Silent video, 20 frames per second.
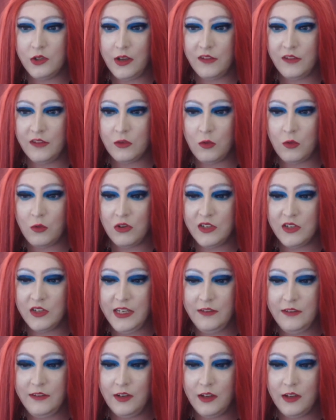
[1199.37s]
you have to
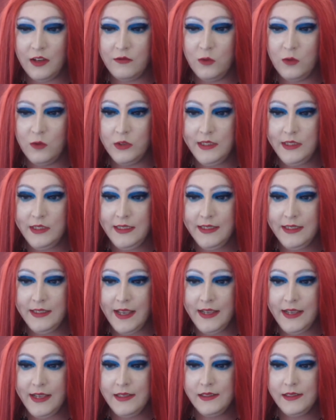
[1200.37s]
quarantine for like 14
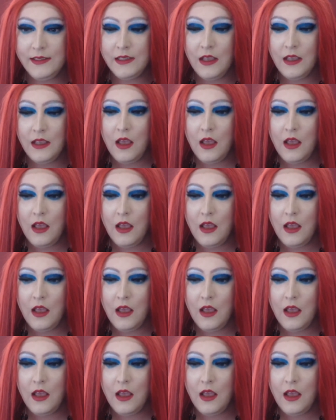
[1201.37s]
days,